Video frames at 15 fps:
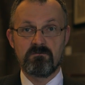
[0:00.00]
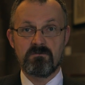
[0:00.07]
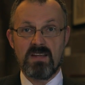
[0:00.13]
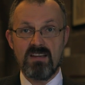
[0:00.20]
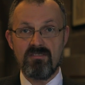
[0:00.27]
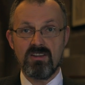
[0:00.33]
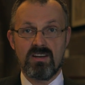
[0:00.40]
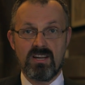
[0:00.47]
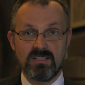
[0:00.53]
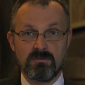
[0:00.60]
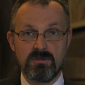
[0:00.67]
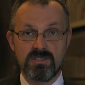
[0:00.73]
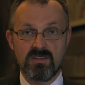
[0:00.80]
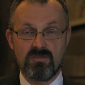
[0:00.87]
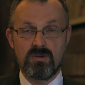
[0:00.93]
The heavier
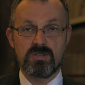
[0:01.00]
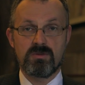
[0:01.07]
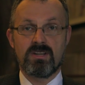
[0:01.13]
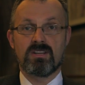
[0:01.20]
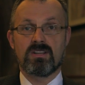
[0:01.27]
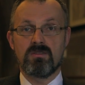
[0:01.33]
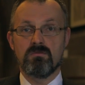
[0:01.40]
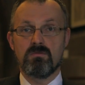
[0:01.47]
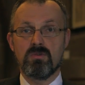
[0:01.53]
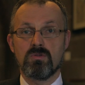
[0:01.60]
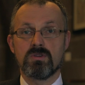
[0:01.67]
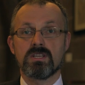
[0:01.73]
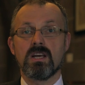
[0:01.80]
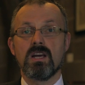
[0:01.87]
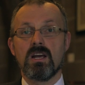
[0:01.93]
elements of which we are
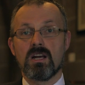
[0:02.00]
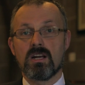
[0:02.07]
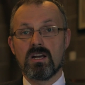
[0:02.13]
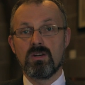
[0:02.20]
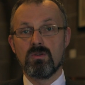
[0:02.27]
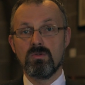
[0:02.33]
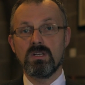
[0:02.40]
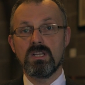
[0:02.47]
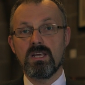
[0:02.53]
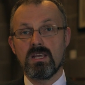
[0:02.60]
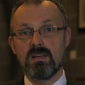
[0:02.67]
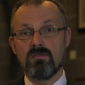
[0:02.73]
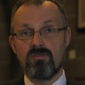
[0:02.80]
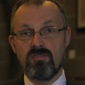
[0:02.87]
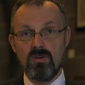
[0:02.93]
composed can
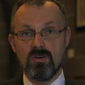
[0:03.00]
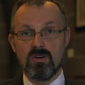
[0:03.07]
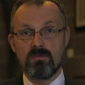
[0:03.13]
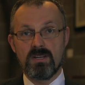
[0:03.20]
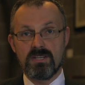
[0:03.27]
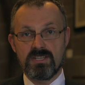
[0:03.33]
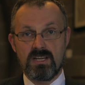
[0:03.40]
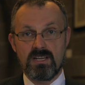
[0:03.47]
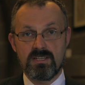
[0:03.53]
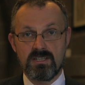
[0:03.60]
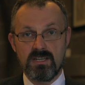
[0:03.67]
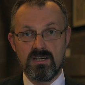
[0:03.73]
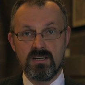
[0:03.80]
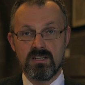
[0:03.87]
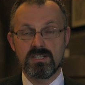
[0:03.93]
only form inside
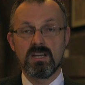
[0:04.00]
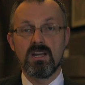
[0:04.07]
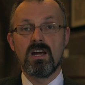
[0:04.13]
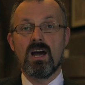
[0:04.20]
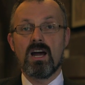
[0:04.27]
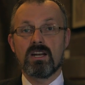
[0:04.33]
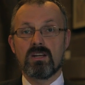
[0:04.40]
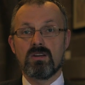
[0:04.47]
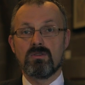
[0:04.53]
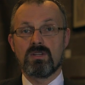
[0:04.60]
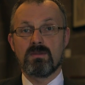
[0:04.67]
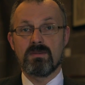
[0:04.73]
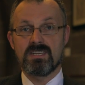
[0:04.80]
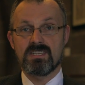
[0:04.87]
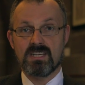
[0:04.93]
stars and can
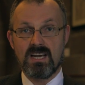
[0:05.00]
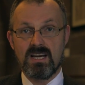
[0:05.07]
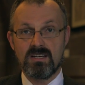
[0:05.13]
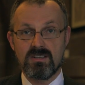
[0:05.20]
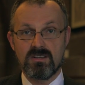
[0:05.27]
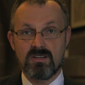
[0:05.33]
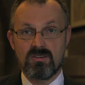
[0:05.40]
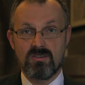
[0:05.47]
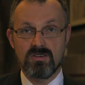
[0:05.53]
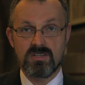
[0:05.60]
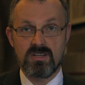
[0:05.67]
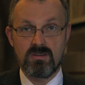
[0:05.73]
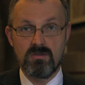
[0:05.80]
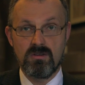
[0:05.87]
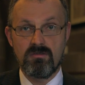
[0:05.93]
only be scattered
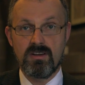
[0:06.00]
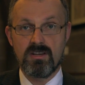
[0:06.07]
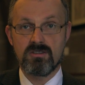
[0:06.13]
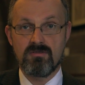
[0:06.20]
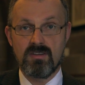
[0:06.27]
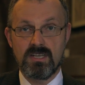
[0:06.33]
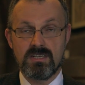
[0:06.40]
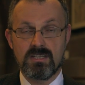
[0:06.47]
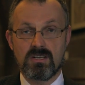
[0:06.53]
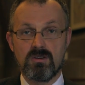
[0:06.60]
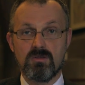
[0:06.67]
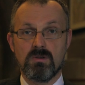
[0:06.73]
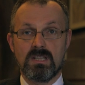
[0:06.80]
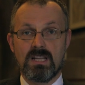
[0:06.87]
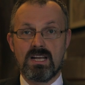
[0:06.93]
across the universe, ready to
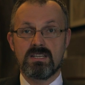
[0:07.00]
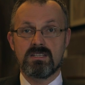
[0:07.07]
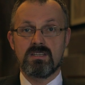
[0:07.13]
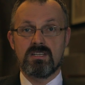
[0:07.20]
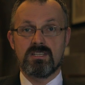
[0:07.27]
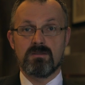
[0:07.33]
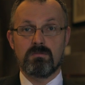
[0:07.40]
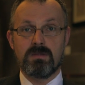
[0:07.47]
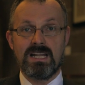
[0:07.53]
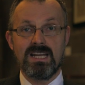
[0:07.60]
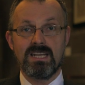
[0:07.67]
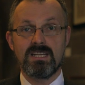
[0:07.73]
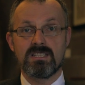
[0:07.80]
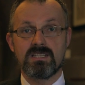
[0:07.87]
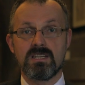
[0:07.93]
coalesce into
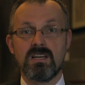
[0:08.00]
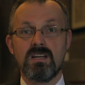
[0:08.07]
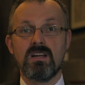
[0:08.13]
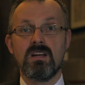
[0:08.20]
planets